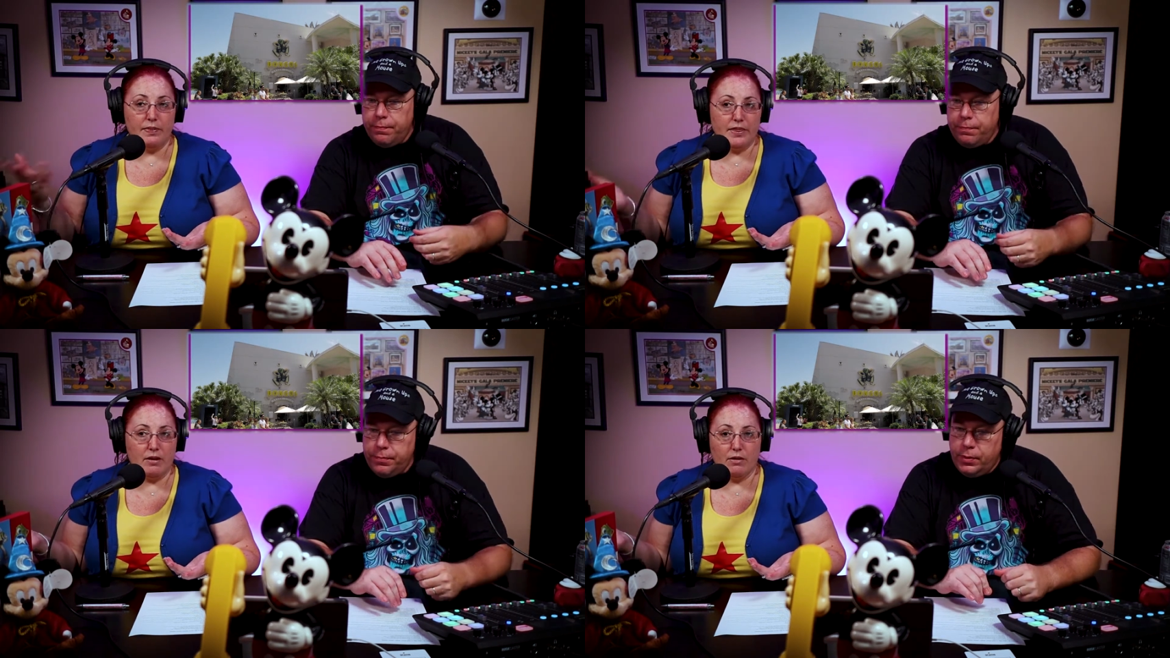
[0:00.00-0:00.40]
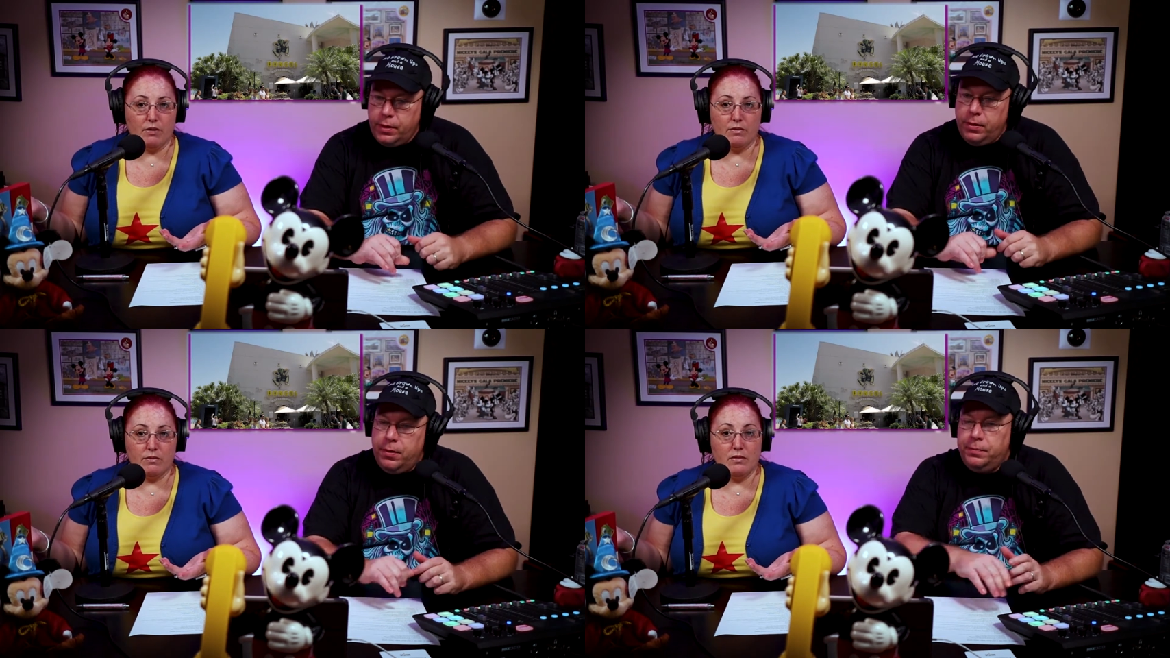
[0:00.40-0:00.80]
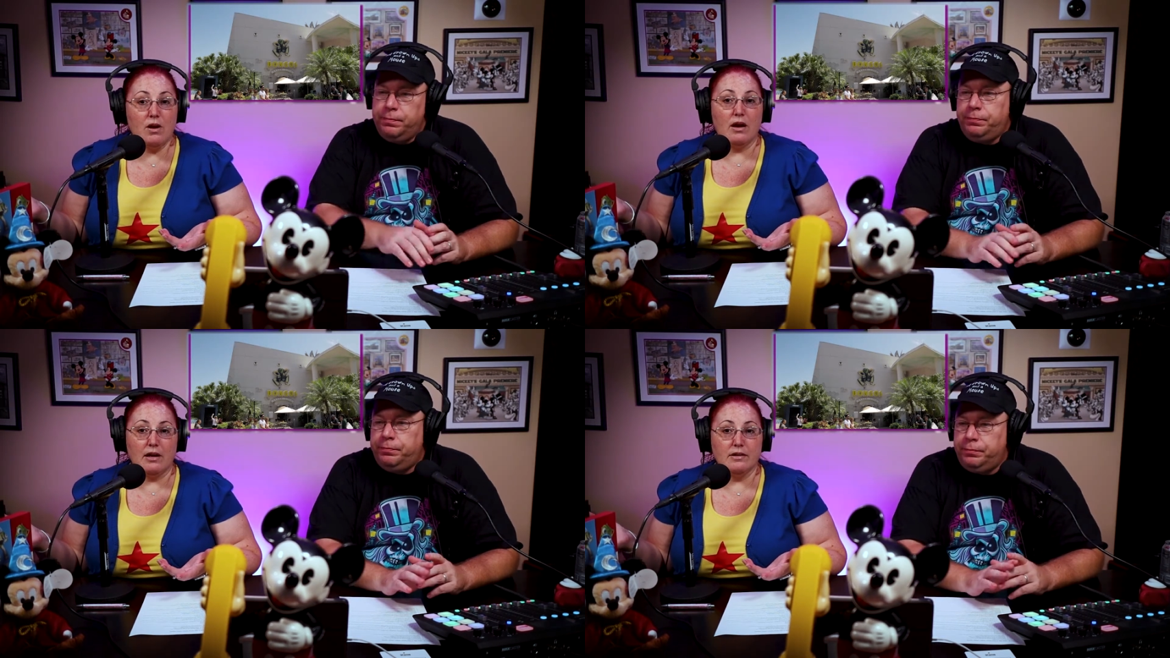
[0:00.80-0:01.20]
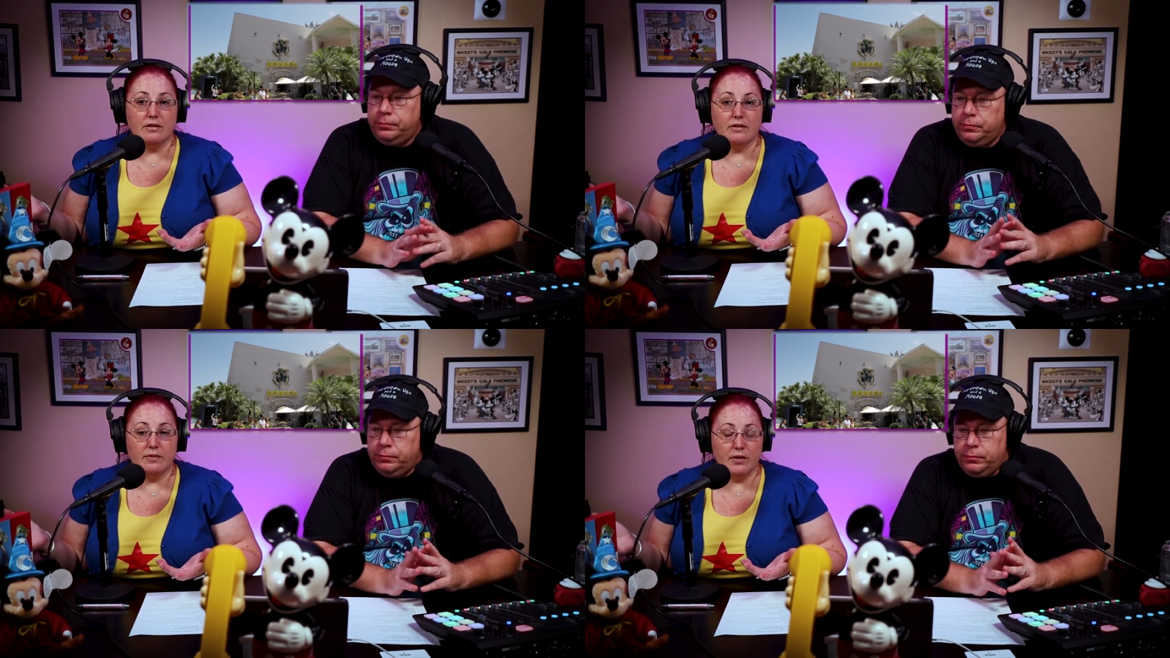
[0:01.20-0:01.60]
Speaker 1: they're
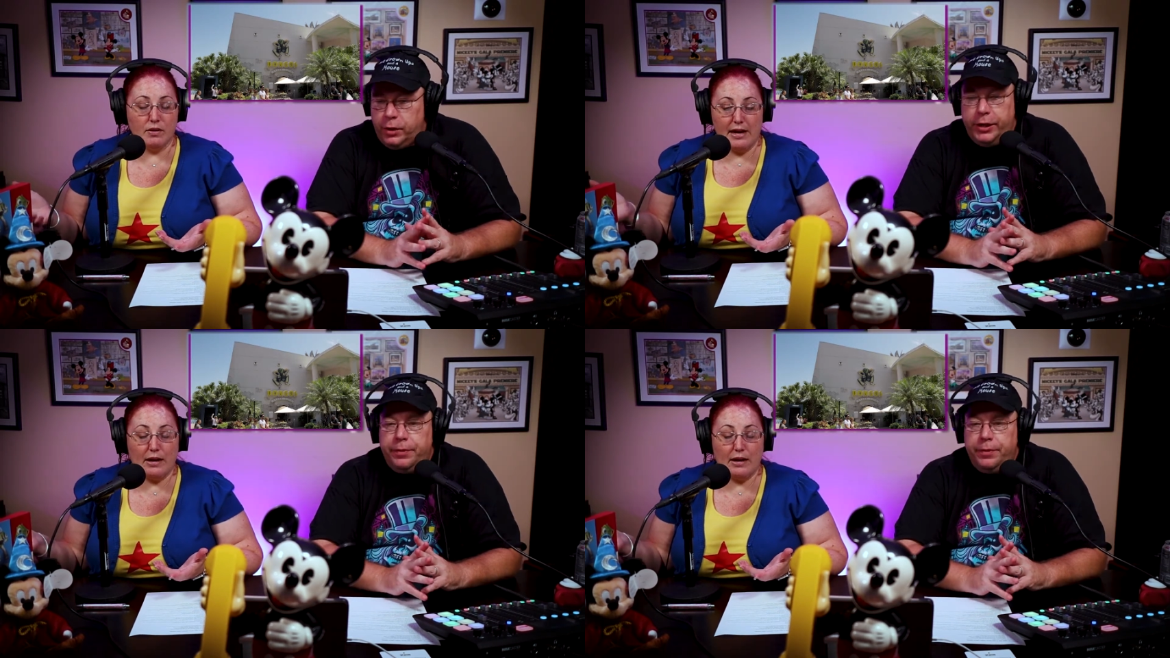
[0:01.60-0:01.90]
not. They're right.